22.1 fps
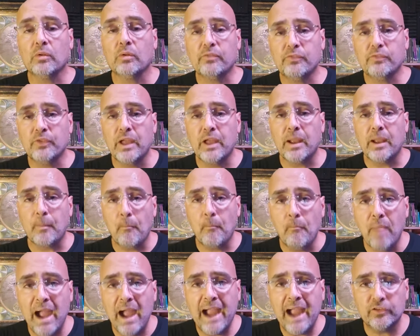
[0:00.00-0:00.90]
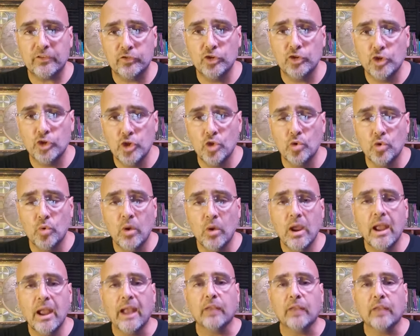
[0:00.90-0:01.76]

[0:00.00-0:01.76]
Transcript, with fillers: reflect back to you